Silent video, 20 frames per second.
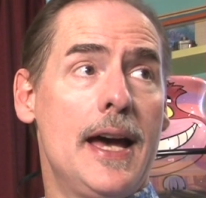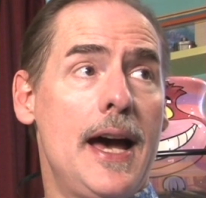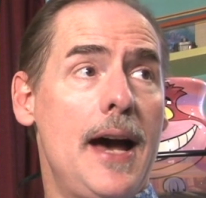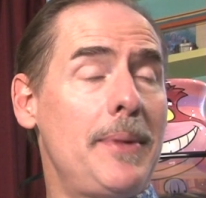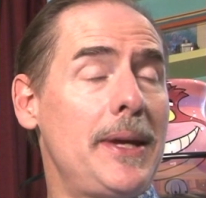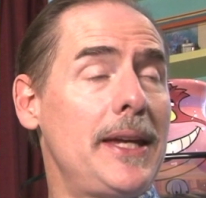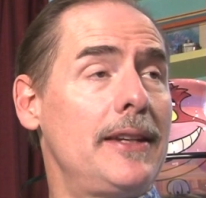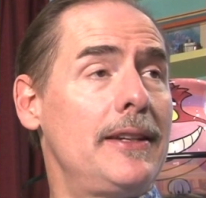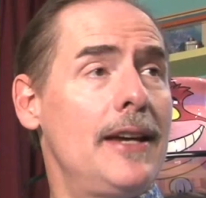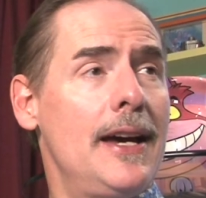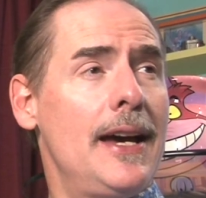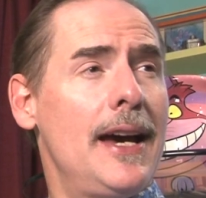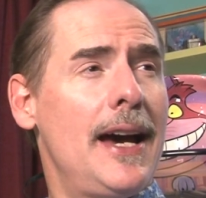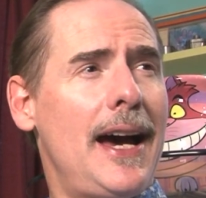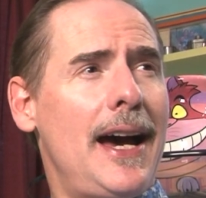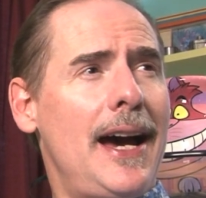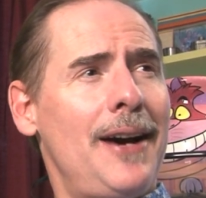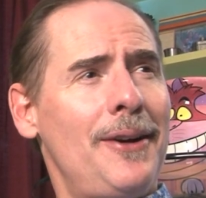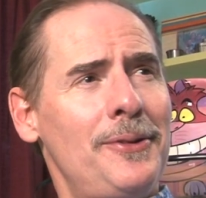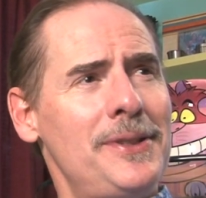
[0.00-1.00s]
I mean,
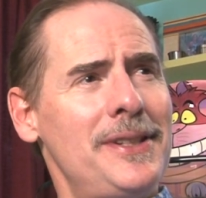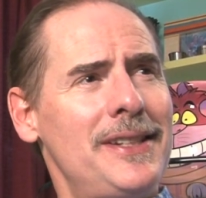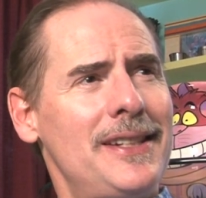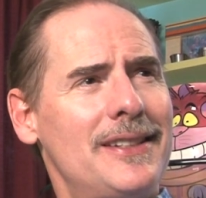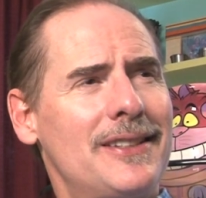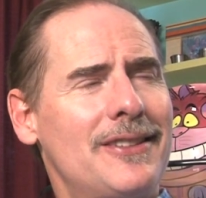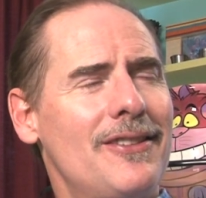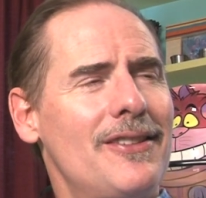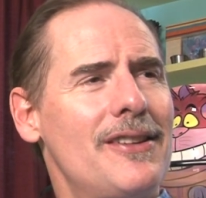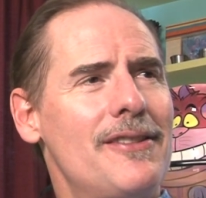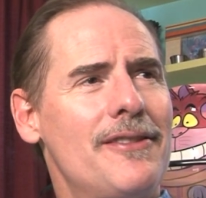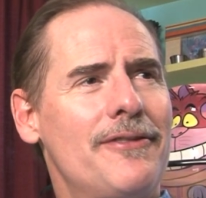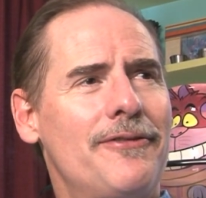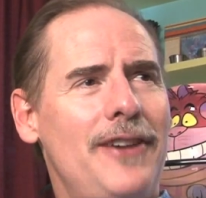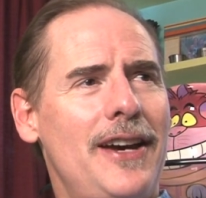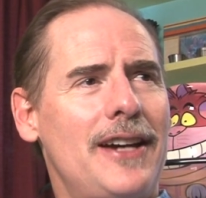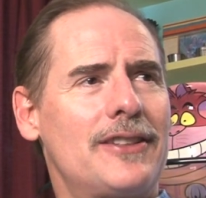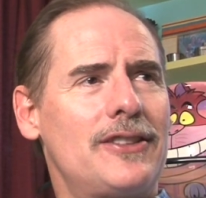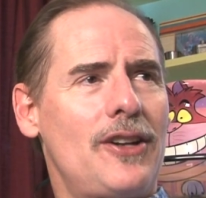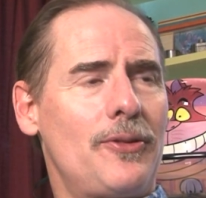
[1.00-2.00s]
how is this going to
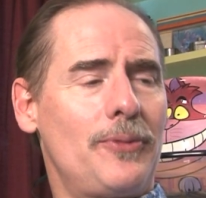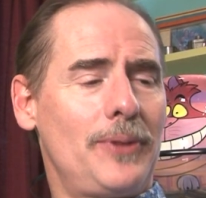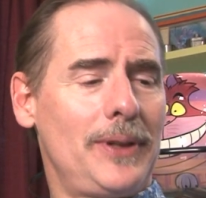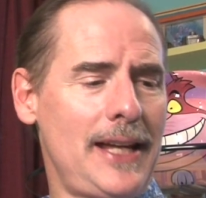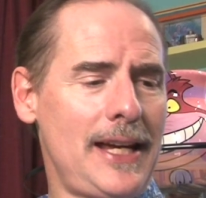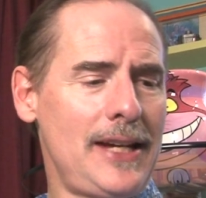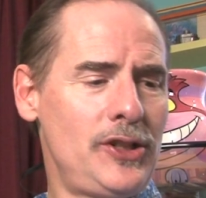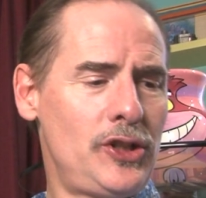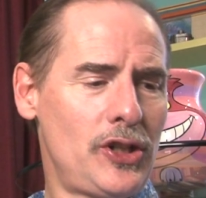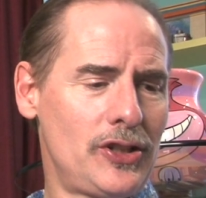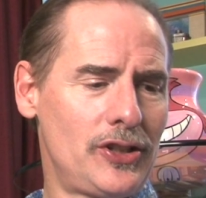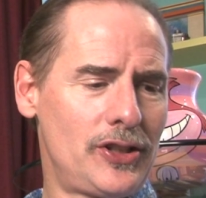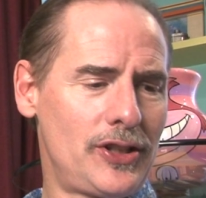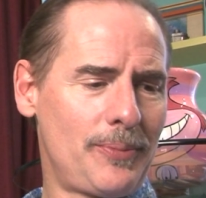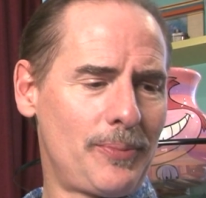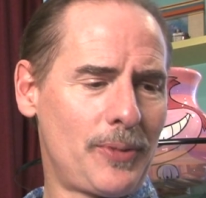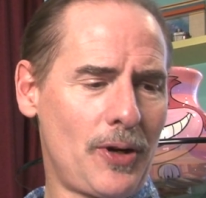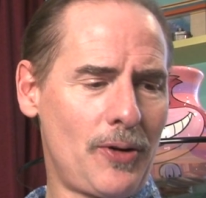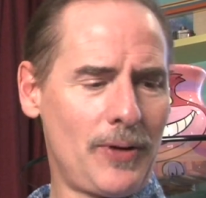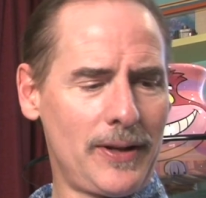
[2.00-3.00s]
affect our
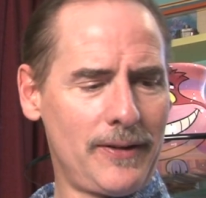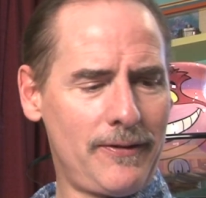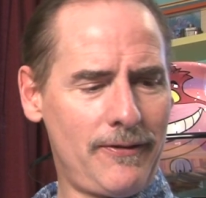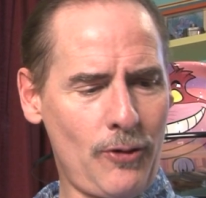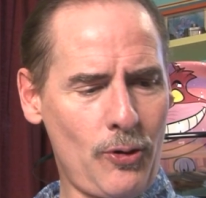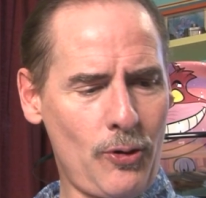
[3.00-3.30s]
relationship going